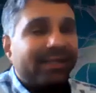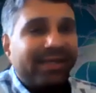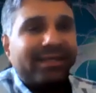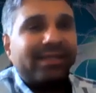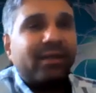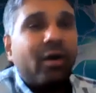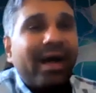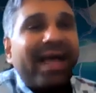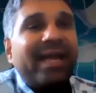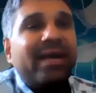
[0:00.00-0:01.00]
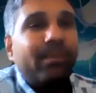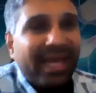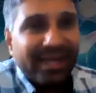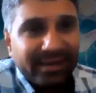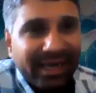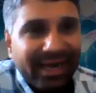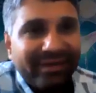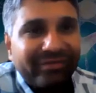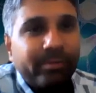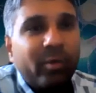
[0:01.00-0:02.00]
yes, go ahead, make the
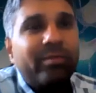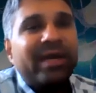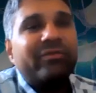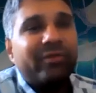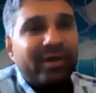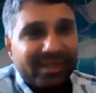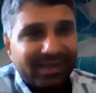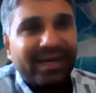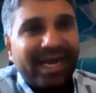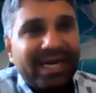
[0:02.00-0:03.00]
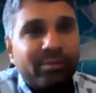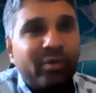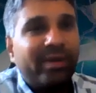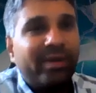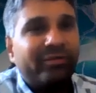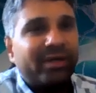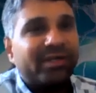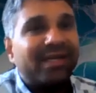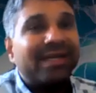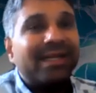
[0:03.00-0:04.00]
left movement first and the right movement first.